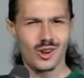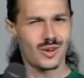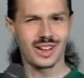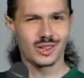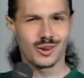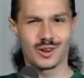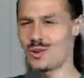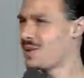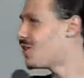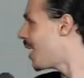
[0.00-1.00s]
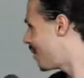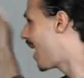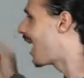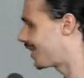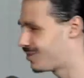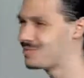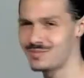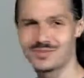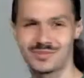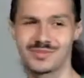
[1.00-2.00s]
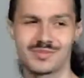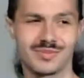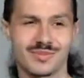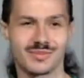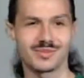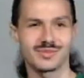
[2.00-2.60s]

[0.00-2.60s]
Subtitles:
don't go anywhere. We'll be right back.